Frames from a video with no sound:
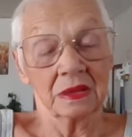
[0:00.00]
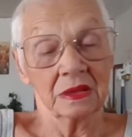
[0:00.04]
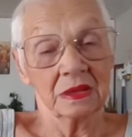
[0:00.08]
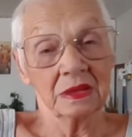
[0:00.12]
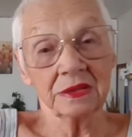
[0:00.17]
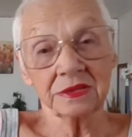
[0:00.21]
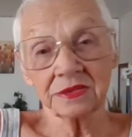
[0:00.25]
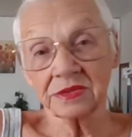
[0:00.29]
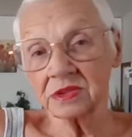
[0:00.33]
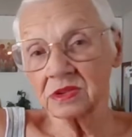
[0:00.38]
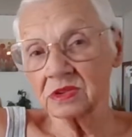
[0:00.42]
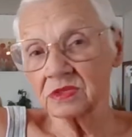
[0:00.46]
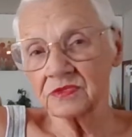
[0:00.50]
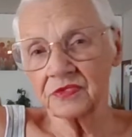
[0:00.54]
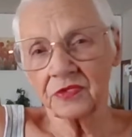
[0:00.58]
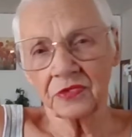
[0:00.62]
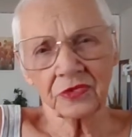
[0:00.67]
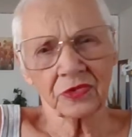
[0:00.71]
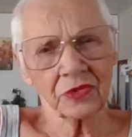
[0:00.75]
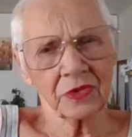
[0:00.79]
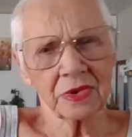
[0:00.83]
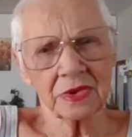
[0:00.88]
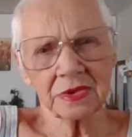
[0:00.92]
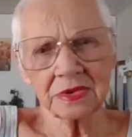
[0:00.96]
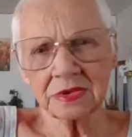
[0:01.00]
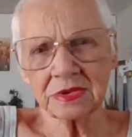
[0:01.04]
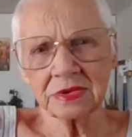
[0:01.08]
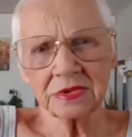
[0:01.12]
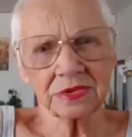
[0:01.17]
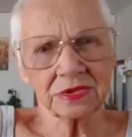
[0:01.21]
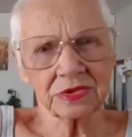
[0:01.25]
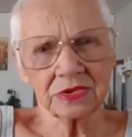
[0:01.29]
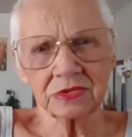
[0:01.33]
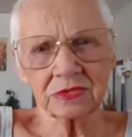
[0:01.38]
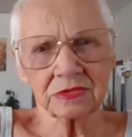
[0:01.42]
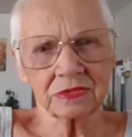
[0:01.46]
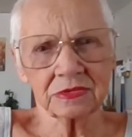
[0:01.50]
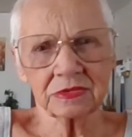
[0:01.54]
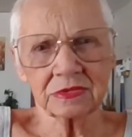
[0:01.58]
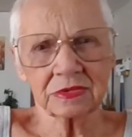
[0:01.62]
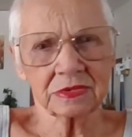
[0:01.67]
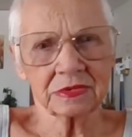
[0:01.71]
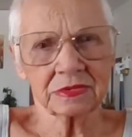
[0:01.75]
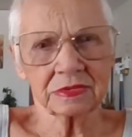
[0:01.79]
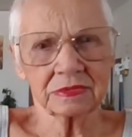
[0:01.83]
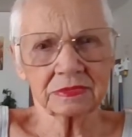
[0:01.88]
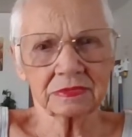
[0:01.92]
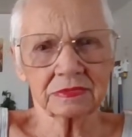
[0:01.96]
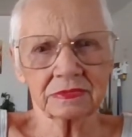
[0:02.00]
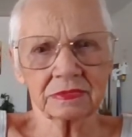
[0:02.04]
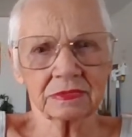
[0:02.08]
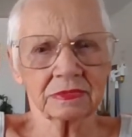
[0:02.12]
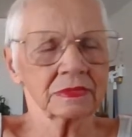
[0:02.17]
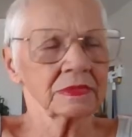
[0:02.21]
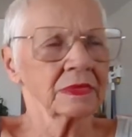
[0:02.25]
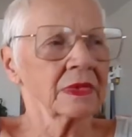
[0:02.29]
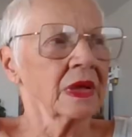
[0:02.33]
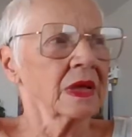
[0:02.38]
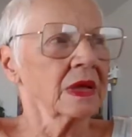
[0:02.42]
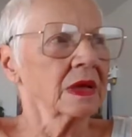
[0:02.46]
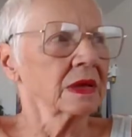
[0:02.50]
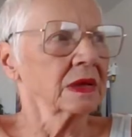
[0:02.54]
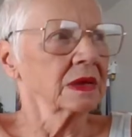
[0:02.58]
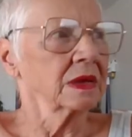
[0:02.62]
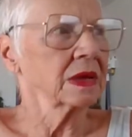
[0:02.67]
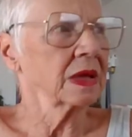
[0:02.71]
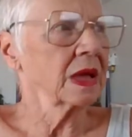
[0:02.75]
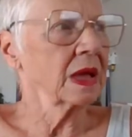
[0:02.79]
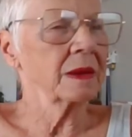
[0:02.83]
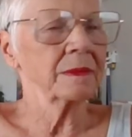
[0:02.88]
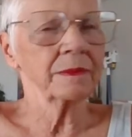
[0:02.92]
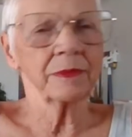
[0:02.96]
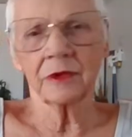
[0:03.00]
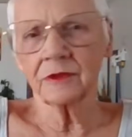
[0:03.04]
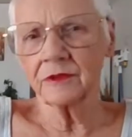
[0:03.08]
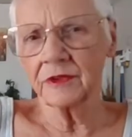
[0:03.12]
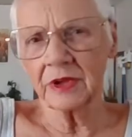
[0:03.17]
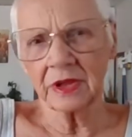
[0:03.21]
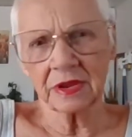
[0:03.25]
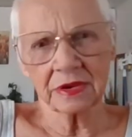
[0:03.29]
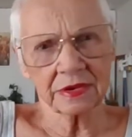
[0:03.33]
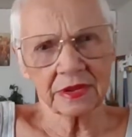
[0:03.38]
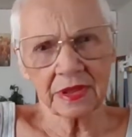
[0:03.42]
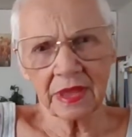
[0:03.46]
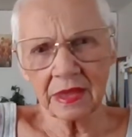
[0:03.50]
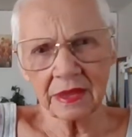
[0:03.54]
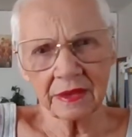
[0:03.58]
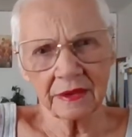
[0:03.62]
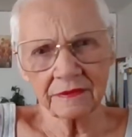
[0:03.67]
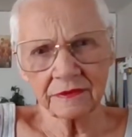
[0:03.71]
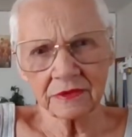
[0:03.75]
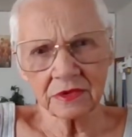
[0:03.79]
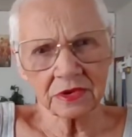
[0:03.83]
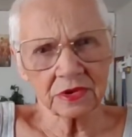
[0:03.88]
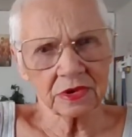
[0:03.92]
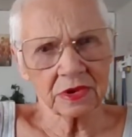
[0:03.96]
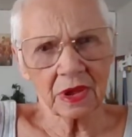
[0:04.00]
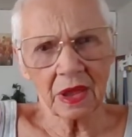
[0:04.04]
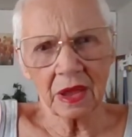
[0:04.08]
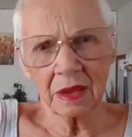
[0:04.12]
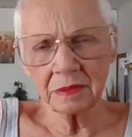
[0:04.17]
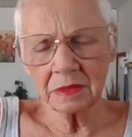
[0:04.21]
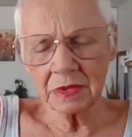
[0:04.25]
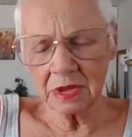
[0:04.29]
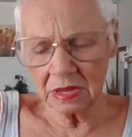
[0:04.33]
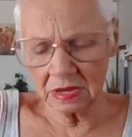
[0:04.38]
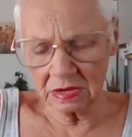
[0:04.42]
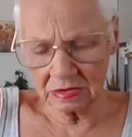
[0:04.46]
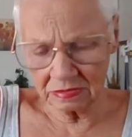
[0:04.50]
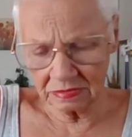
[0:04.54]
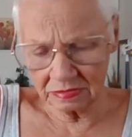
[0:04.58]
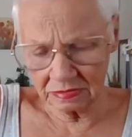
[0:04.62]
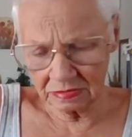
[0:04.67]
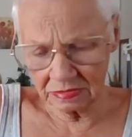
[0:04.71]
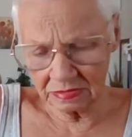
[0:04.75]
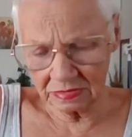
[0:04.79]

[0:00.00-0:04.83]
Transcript: he's a good friend to Camper Van Kevin. I mean,